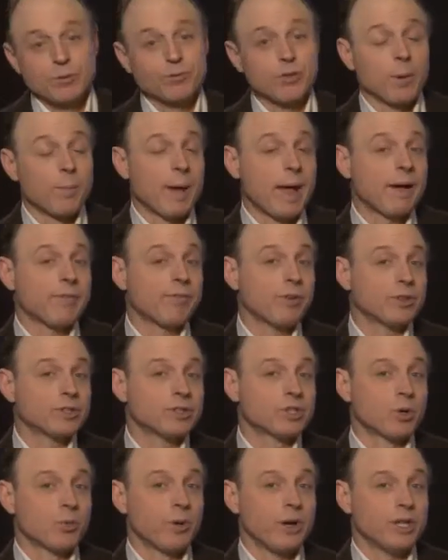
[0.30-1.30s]
From
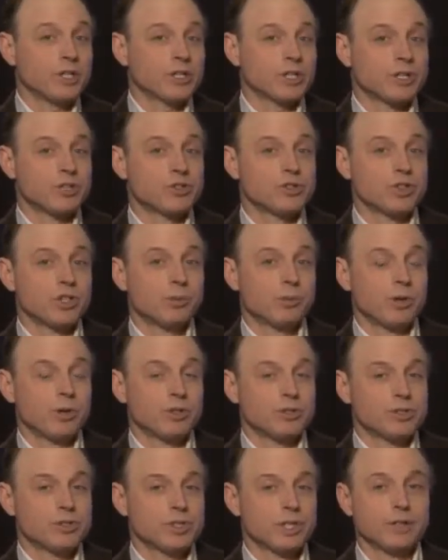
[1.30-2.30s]
efforts to reach
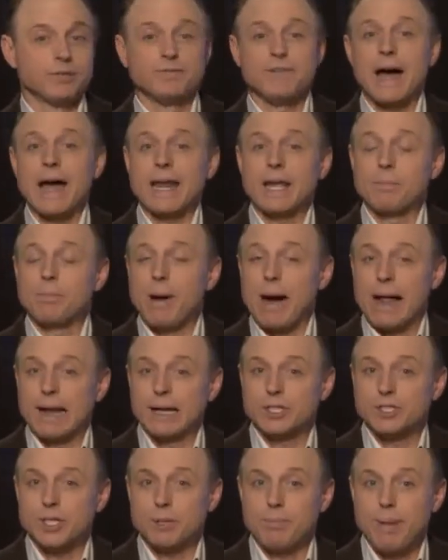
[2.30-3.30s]
consumers to fighting
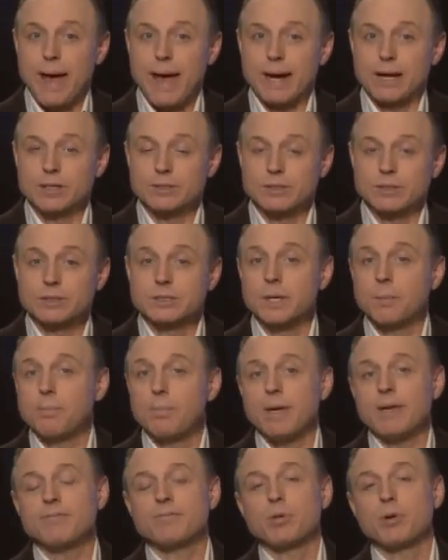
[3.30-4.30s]
policy battles to
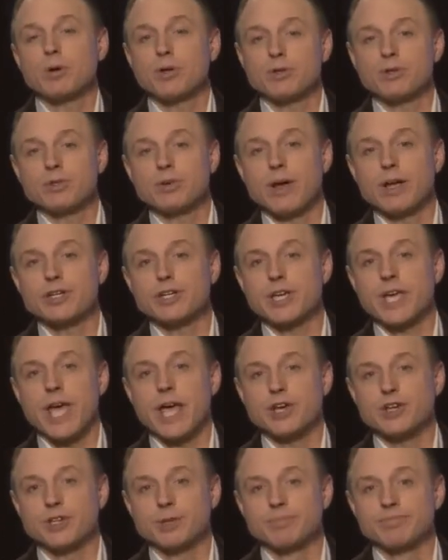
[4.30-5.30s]
beef producer
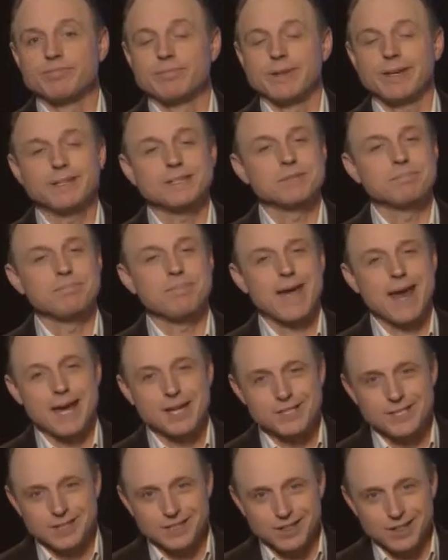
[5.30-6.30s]
education, it's
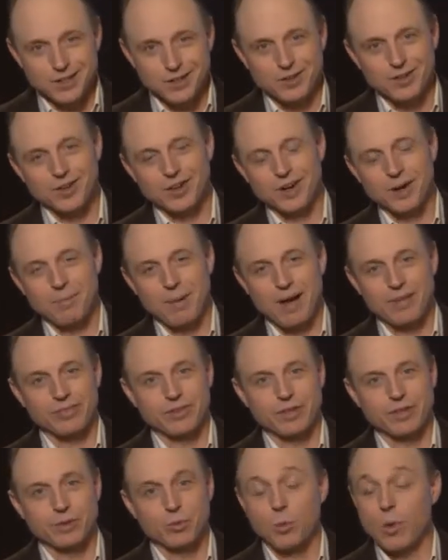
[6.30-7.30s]
amazing to learn
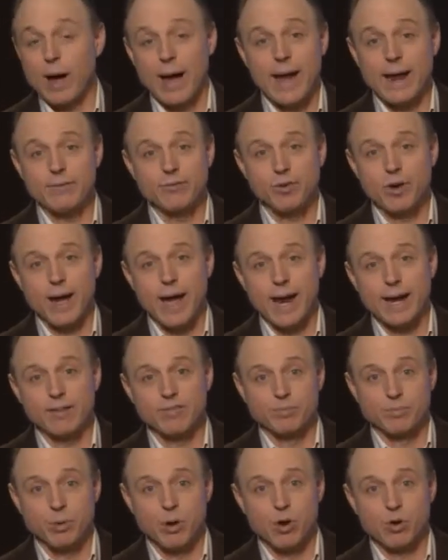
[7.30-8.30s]
about the wide variety
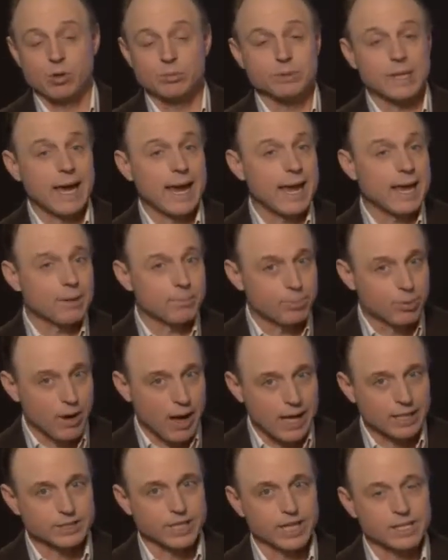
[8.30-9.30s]
of programs and
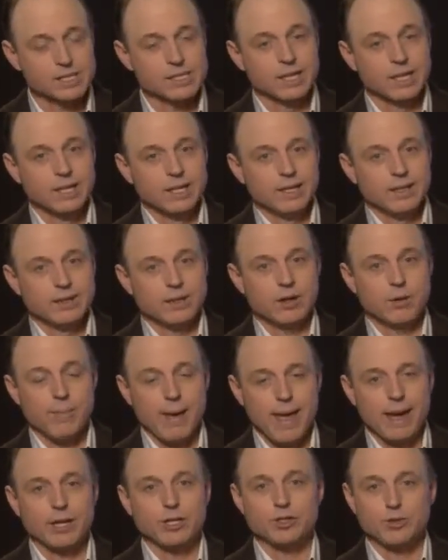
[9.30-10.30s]
projects that are
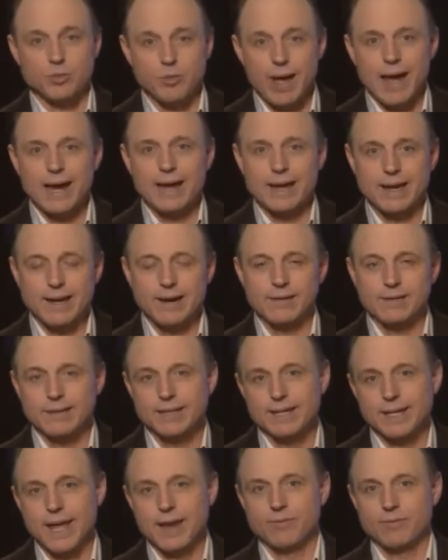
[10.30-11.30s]
managed right here
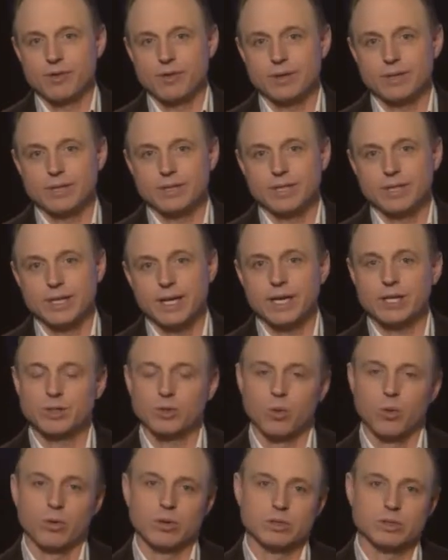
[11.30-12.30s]
in Denver at the
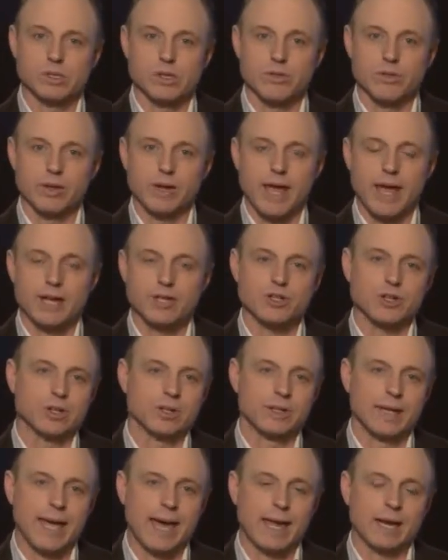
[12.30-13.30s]
headquarters of the
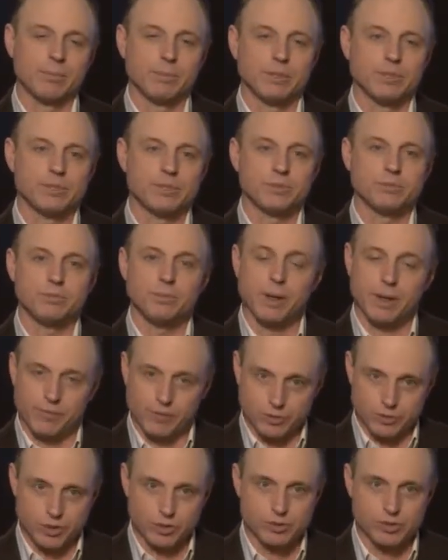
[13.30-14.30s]
National Cattlemen's
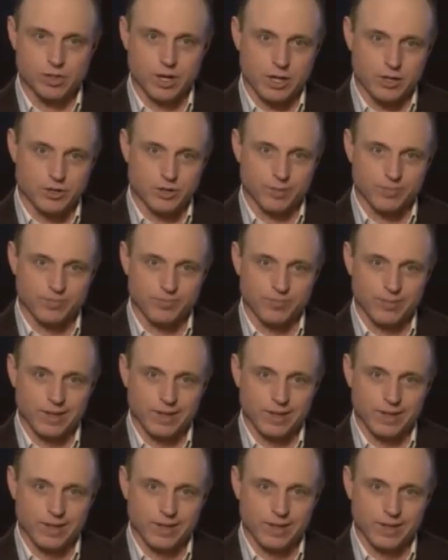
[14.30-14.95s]
Beef Association.